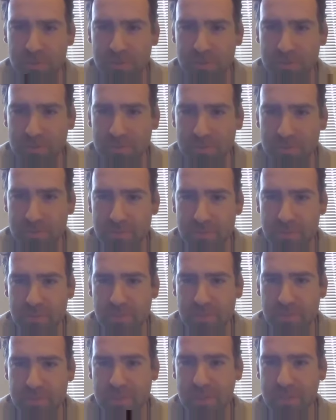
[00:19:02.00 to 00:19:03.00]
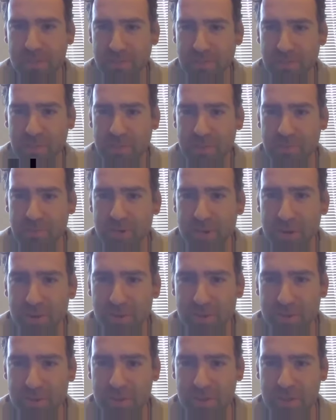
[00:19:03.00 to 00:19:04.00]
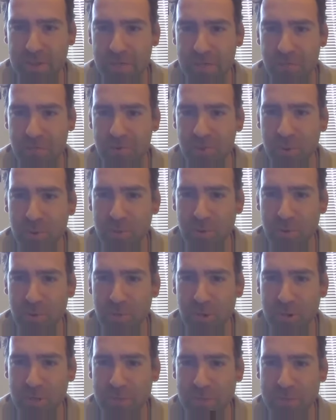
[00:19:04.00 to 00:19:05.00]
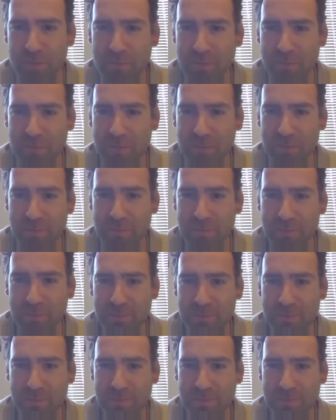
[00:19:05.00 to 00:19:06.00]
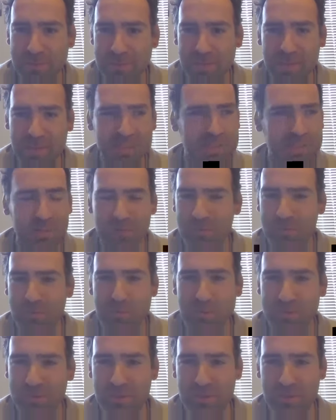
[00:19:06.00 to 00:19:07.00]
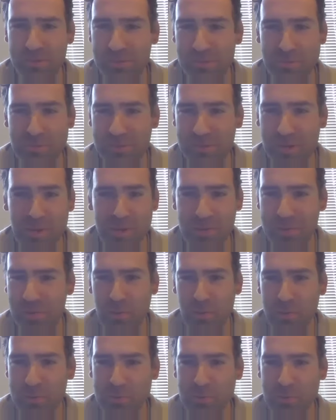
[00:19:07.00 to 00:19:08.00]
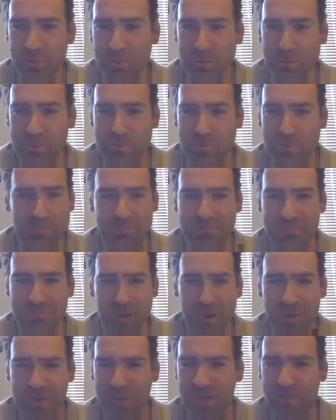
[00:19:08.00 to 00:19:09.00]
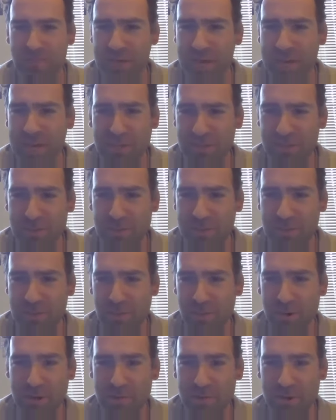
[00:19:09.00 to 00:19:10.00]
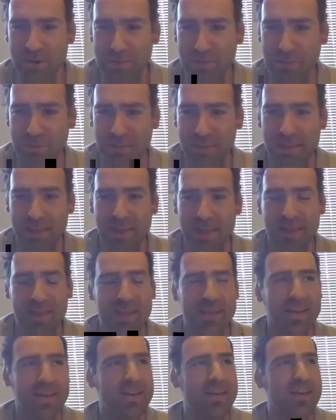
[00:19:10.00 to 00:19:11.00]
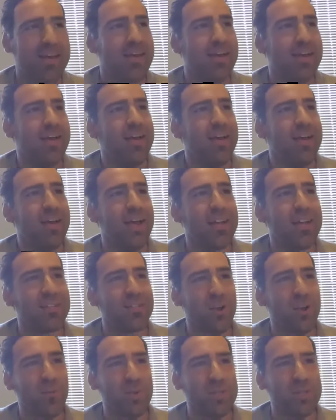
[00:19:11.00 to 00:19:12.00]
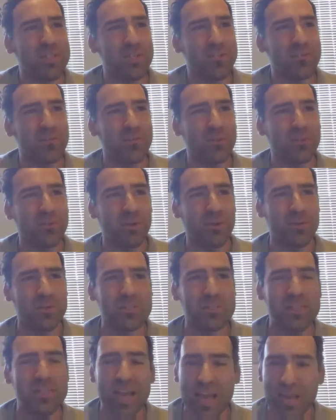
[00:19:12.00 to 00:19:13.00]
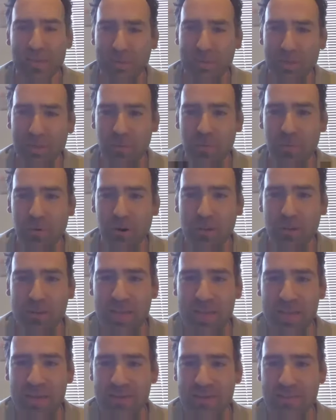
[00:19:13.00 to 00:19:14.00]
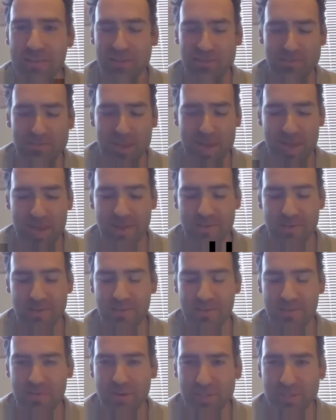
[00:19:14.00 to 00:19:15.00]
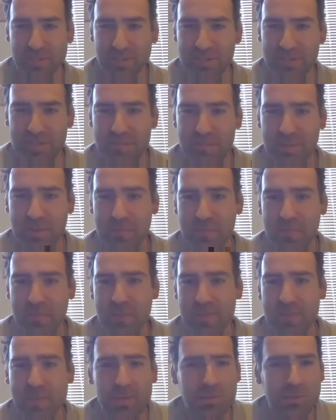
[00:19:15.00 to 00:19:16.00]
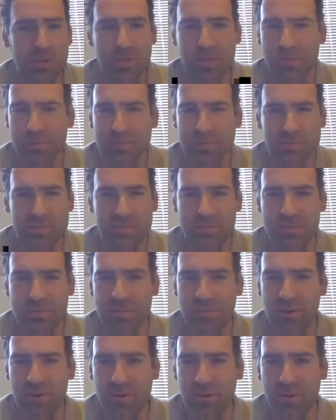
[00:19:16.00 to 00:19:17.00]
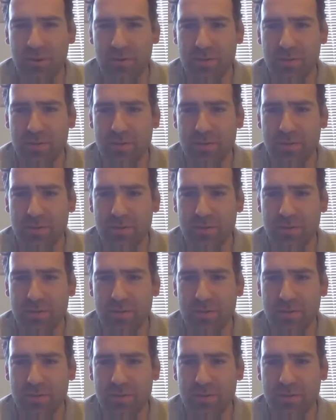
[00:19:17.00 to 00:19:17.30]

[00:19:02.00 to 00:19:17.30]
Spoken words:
them. They sent them to different areas of the country one by one, into different positions, you know, into all sorts of, you know, government agencies and whatever. And so when central authorities came a little while later to demand the arrest of these people, they said, well, they're gone.